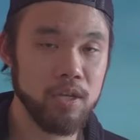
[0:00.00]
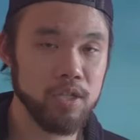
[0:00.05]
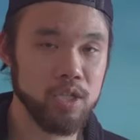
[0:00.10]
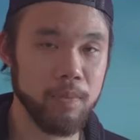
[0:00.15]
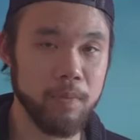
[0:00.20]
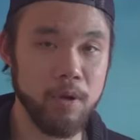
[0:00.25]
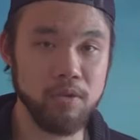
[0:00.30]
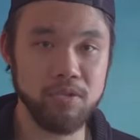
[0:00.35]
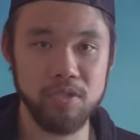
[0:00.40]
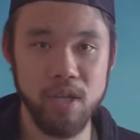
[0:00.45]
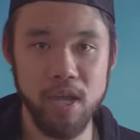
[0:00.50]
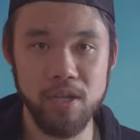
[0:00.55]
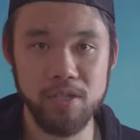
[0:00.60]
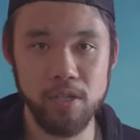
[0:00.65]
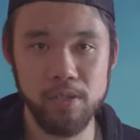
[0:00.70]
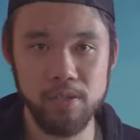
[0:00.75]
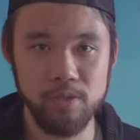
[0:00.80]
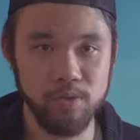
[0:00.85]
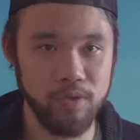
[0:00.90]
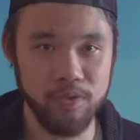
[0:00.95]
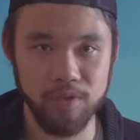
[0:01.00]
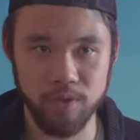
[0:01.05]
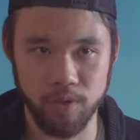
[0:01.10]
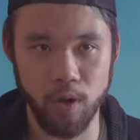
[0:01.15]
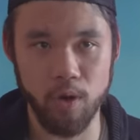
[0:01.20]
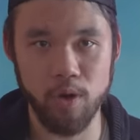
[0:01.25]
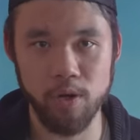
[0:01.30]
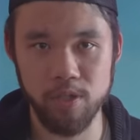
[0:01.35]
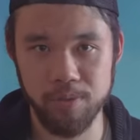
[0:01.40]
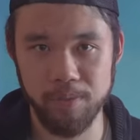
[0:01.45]
So most nations with
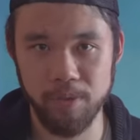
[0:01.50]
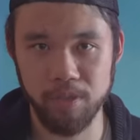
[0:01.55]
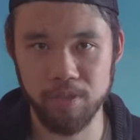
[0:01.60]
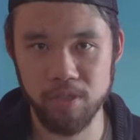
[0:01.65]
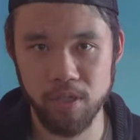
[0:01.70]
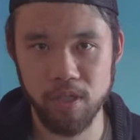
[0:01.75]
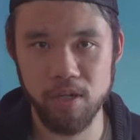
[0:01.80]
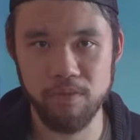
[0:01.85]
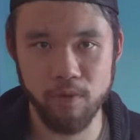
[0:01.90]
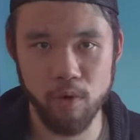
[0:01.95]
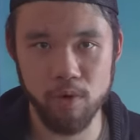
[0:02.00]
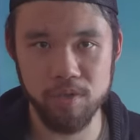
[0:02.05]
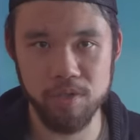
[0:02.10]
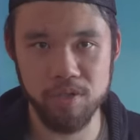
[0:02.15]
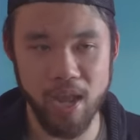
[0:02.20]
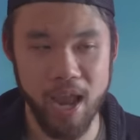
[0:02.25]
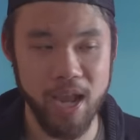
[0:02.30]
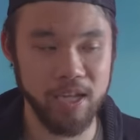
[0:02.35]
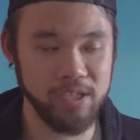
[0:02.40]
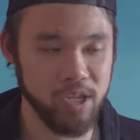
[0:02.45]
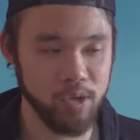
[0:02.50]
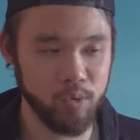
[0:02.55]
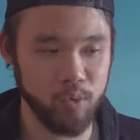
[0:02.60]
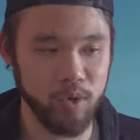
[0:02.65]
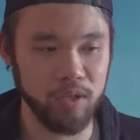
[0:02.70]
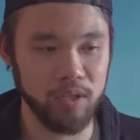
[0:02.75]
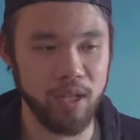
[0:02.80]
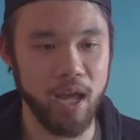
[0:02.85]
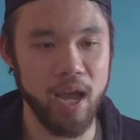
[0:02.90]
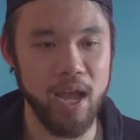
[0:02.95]
large military forces actually
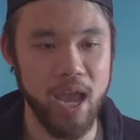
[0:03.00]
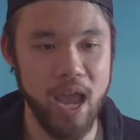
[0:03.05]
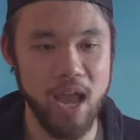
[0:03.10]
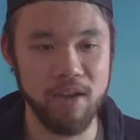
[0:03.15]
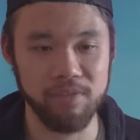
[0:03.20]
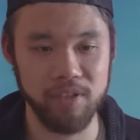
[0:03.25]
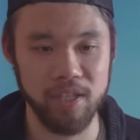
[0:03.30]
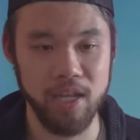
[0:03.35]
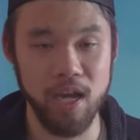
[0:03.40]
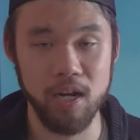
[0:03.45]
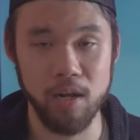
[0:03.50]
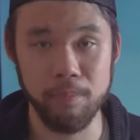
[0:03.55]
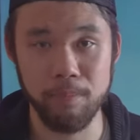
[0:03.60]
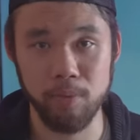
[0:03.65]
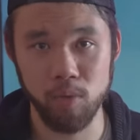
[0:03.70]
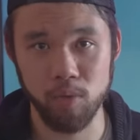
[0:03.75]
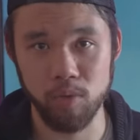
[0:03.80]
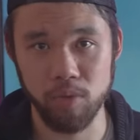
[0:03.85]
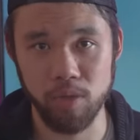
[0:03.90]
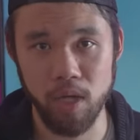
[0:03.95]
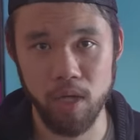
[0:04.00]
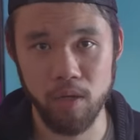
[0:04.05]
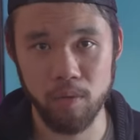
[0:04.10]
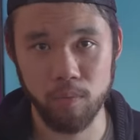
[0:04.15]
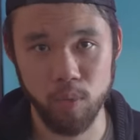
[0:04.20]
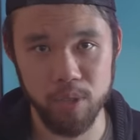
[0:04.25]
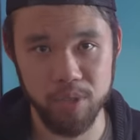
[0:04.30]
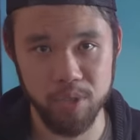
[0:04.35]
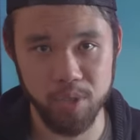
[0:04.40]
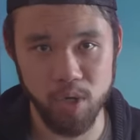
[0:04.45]
rely heavily on a pool
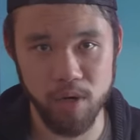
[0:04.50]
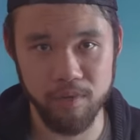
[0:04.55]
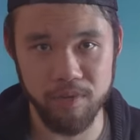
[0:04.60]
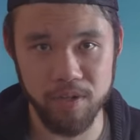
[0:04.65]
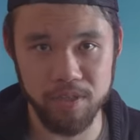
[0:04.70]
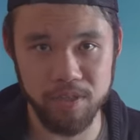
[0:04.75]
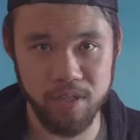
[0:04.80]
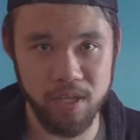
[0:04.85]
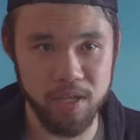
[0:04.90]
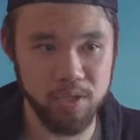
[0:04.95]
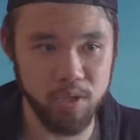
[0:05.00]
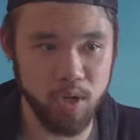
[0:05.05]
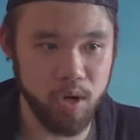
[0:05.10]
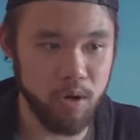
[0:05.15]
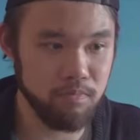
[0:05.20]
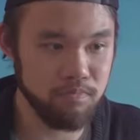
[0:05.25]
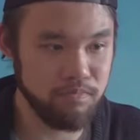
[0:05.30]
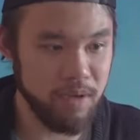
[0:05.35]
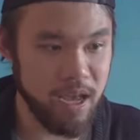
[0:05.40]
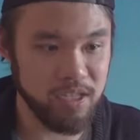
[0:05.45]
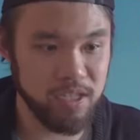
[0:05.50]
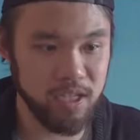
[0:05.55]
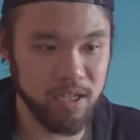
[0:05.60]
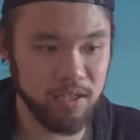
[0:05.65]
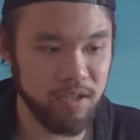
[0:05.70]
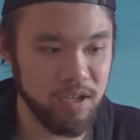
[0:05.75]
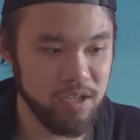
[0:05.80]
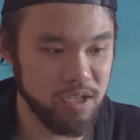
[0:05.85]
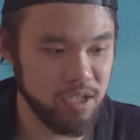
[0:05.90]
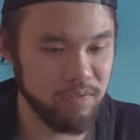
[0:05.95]
of reservists. These are
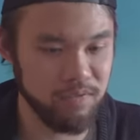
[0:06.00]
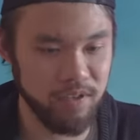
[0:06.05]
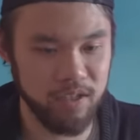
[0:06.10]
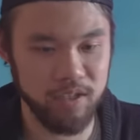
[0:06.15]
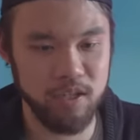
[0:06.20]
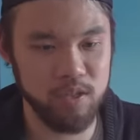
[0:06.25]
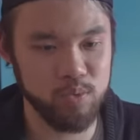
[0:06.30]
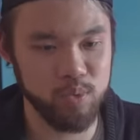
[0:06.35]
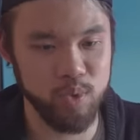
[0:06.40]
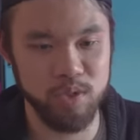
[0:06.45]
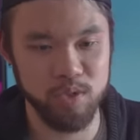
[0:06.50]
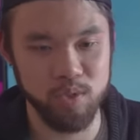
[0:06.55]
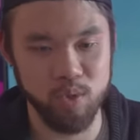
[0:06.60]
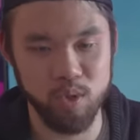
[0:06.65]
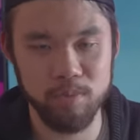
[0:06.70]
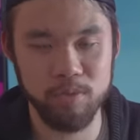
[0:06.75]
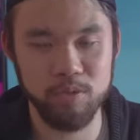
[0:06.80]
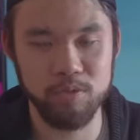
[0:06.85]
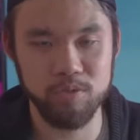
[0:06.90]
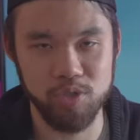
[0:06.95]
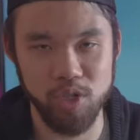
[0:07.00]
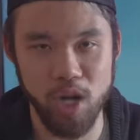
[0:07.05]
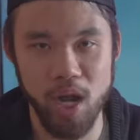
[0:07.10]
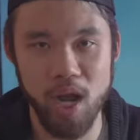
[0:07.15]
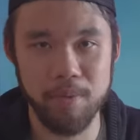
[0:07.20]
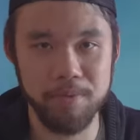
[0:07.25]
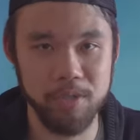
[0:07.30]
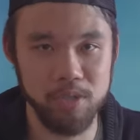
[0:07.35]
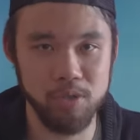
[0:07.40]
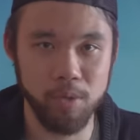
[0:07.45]
basically civilians with normal
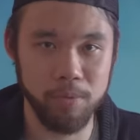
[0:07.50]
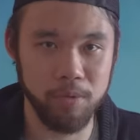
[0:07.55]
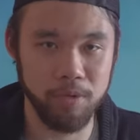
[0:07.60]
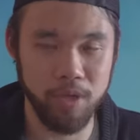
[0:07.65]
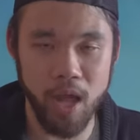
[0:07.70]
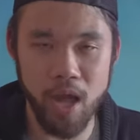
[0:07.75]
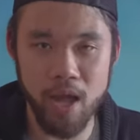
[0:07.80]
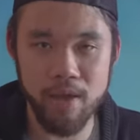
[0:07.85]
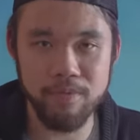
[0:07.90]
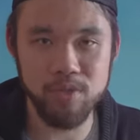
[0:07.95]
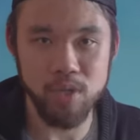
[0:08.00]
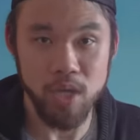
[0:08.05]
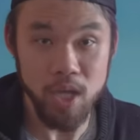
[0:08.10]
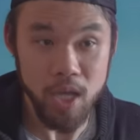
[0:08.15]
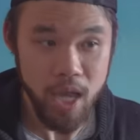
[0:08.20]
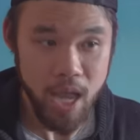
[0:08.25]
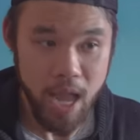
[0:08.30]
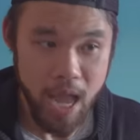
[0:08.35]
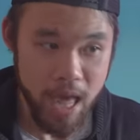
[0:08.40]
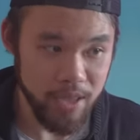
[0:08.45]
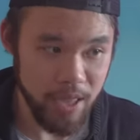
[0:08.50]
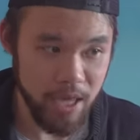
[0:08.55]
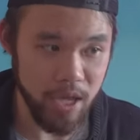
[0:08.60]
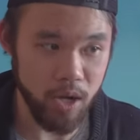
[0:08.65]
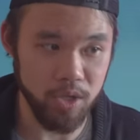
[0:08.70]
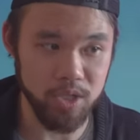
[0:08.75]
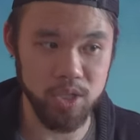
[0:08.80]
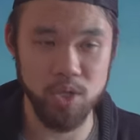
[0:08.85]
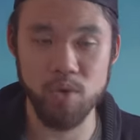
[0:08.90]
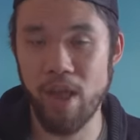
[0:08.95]
jobs and normal lives, and they
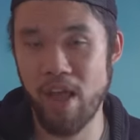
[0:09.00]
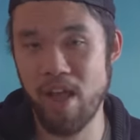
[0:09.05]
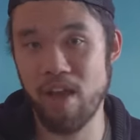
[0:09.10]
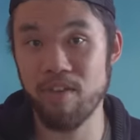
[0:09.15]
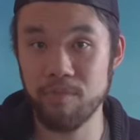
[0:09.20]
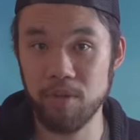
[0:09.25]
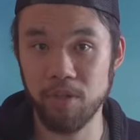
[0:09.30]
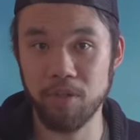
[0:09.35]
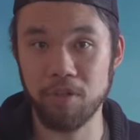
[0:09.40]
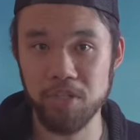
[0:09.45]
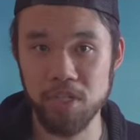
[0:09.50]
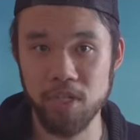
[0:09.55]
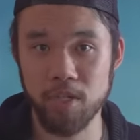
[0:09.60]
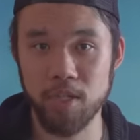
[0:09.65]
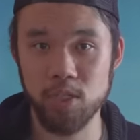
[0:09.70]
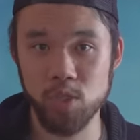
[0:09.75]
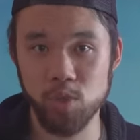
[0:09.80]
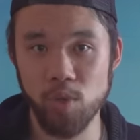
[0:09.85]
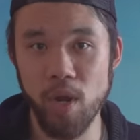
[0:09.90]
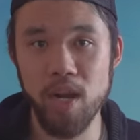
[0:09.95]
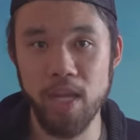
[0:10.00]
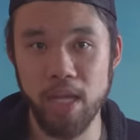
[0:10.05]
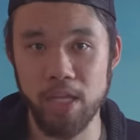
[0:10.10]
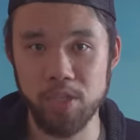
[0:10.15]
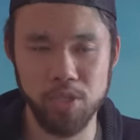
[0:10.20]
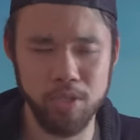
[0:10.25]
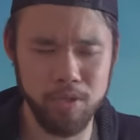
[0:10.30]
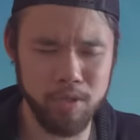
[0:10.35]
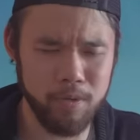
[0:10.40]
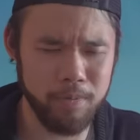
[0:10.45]
also have military training.
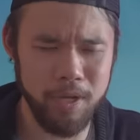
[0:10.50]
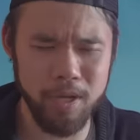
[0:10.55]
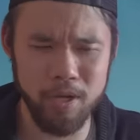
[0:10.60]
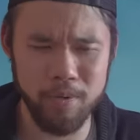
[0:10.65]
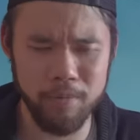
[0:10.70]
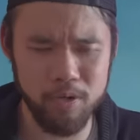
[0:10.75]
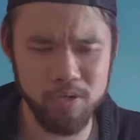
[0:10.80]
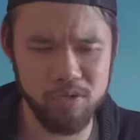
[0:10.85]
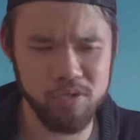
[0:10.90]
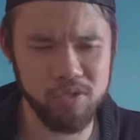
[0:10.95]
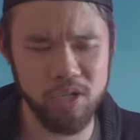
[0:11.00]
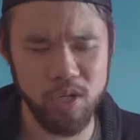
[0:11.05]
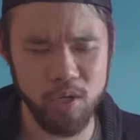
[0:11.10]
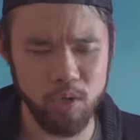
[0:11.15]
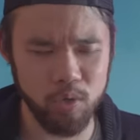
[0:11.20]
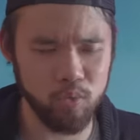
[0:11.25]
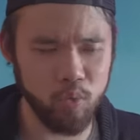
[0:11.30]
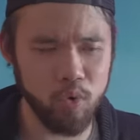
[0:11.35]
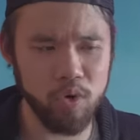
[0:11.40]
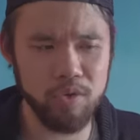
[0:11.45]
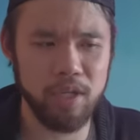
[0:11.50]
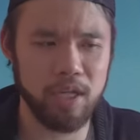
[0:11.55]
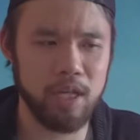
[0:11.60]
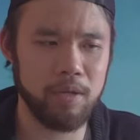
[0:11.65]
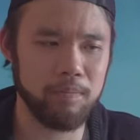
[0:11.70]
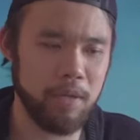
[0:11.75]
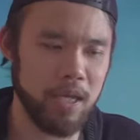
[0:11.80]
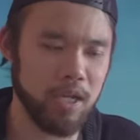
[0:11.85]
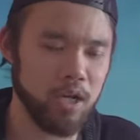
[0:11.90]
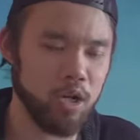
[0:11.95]
And should there be an emergency or war, they
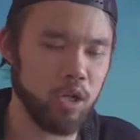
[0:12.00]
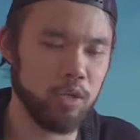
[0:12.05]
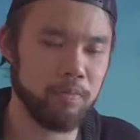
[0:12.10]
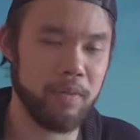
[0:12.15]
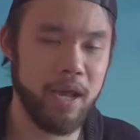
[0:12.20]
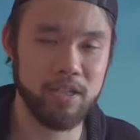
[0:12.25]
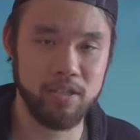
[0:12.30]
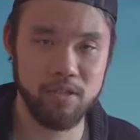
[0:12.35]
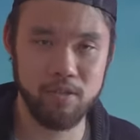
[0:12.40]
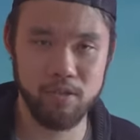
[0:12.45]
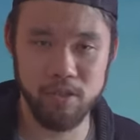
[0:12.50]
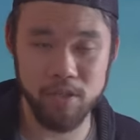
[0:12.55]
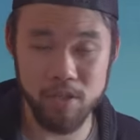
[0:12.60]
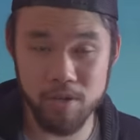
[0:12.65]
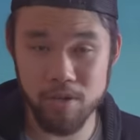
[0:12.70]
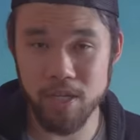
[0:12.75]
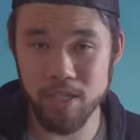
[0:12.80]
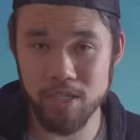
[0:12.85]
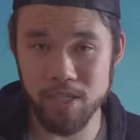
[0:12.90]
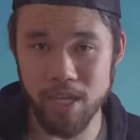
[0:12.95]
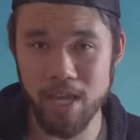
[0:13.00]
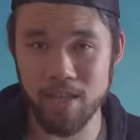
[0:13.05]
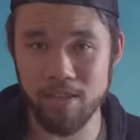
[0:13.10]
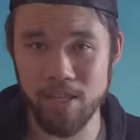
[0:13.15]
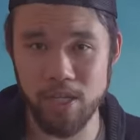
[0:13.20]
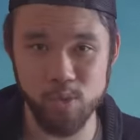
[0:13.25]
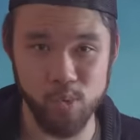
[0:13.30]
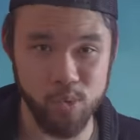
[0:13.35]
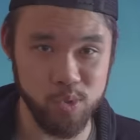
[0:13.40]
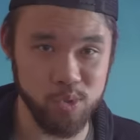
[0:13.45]
can be called back to their units, and
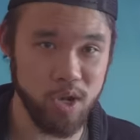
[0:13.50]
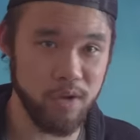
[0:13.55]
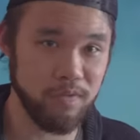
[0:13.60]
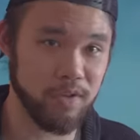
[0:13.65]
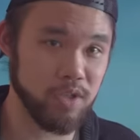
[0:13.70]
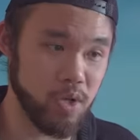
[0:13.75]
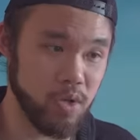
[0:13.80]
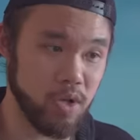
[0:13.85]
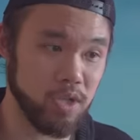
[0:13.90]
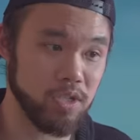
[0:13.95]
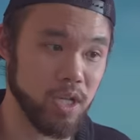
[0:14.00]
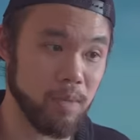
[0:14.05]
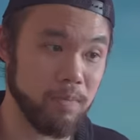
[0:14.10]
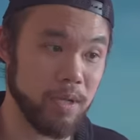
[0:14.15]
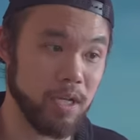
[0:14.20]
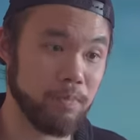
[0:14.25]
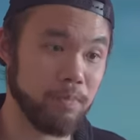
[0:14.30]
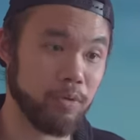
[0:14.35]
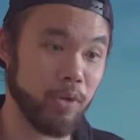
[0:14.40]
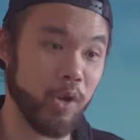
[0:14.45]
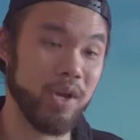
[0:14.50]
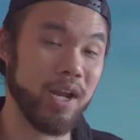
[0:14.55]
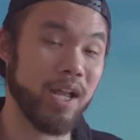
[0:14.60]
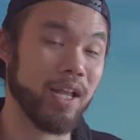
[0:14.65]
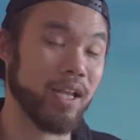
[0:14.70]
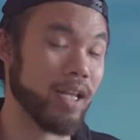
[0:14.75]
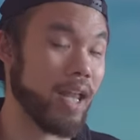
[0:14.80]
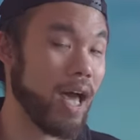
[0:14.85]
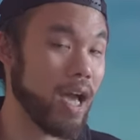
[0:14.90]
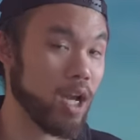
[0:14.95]
these reservist units can be deployed
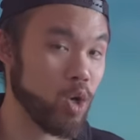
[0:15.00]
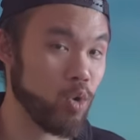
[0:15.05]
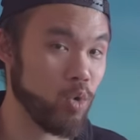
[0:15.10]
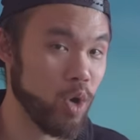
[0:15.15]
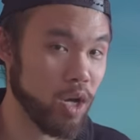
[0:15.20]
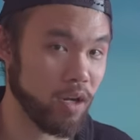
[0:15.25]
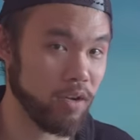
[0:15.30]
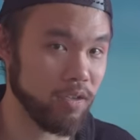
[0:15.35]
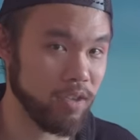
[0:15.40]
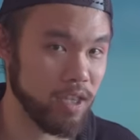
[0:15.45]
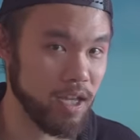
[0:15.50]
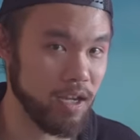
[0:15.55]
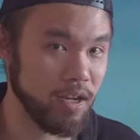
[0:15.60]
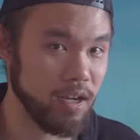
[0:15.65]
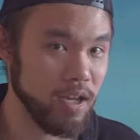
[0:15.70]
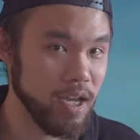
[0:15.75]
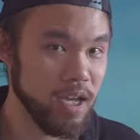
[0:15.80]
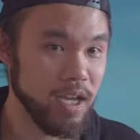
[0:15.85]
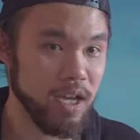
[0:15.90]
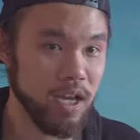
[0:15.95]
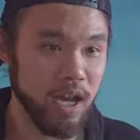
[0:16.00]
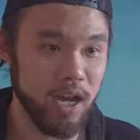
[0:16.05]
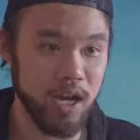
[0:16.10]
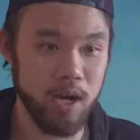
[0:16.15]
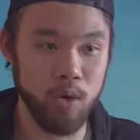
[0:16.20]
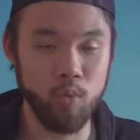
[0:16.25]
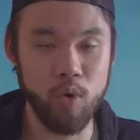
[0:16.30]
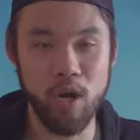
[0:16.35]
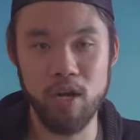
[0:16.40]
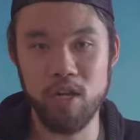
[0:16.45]
a lot quicker than
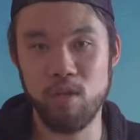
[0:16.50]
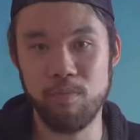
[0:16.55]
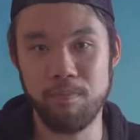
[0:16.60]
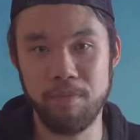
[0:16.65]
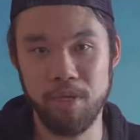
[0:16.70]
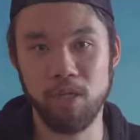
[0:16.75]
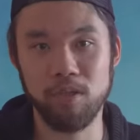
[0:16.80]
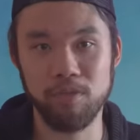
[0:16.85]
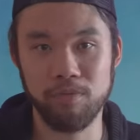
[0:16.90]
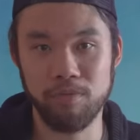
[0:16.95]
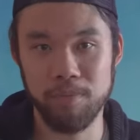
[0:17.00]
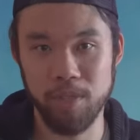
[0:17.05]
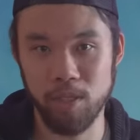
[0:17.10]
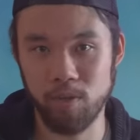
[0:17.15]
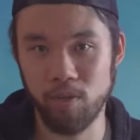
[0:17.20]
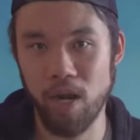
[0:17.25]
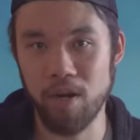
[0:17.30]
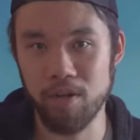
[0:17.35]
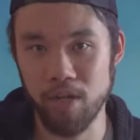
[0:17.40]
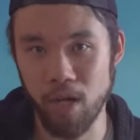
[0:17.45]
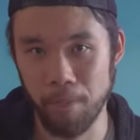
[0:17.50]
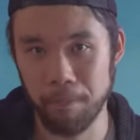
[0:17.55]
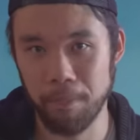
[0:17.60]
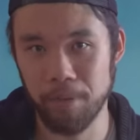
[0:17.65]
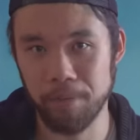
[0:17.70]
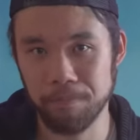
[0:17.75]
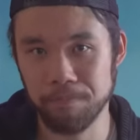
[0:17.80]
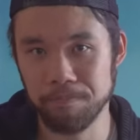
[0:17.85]
uh, one you build from the ground up.